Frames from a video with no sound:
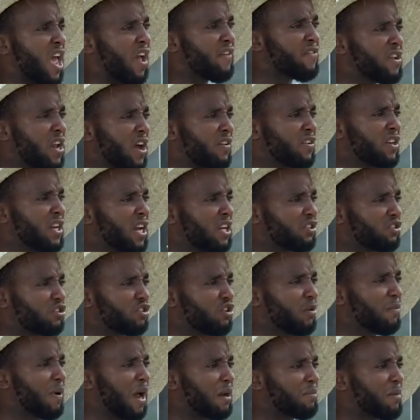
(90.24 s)
Every day, every day, as
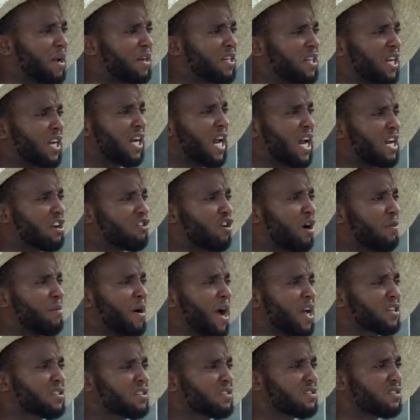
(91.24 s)
usual man, man in the carry come
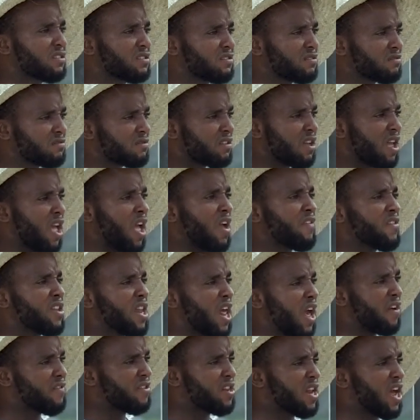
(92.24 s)
house. Every
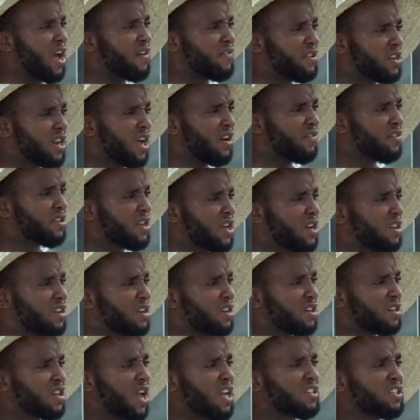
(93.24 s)
day, every day, every day, every day.
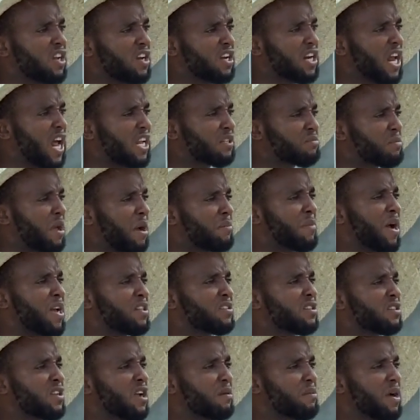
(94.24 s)
That's why they ask me, am I
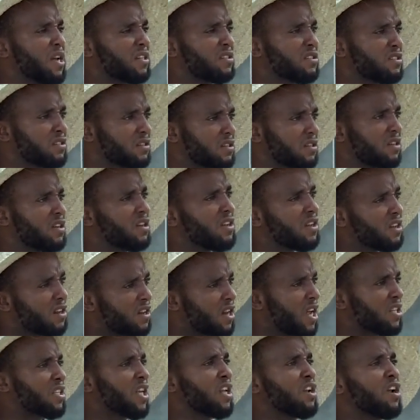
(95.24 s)
sick? Am I sick?
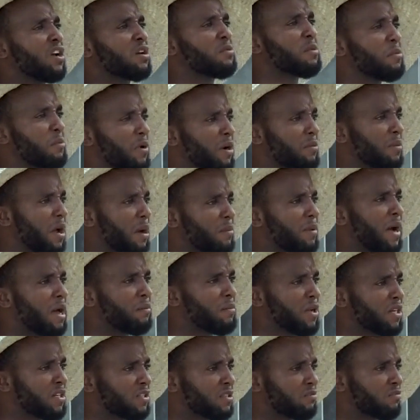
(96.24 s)
I said, don't give me money, I buy
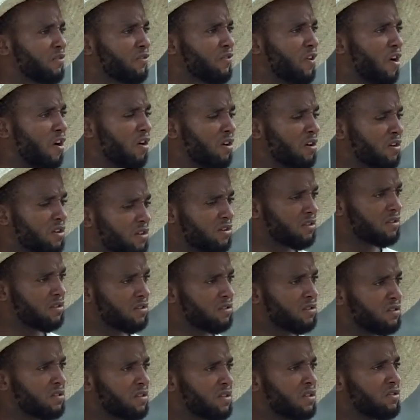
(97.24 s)
medicine before.
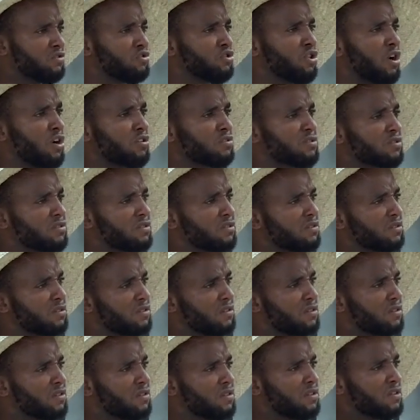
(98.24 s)
Idiot.
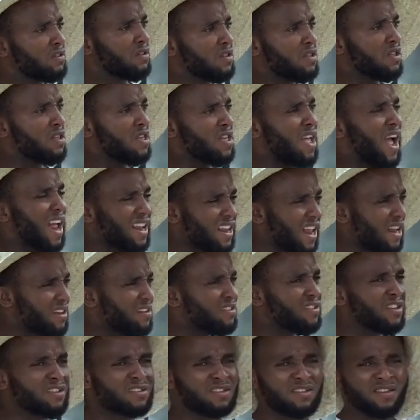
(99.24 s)
I said,
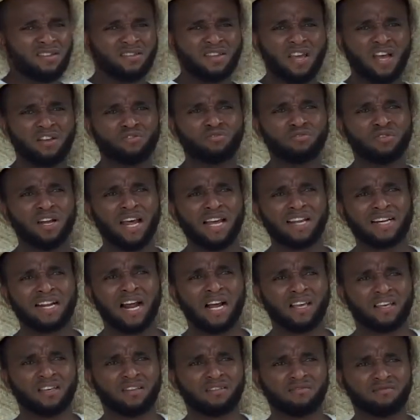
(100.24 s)
this, this girl too like
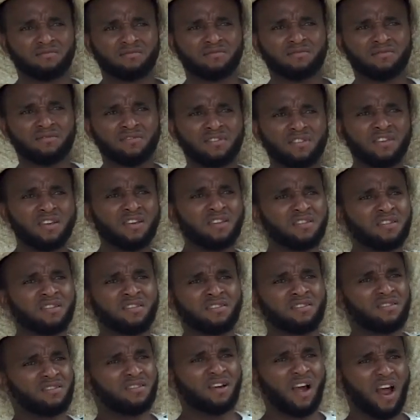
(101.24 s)
knocking. He,
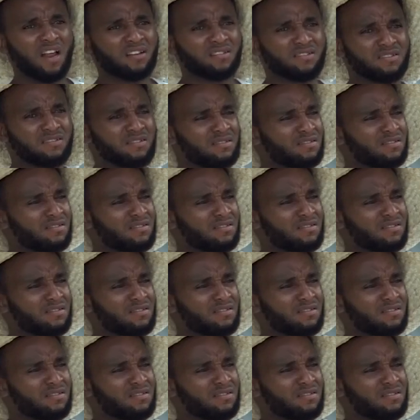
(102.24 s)
he, ah.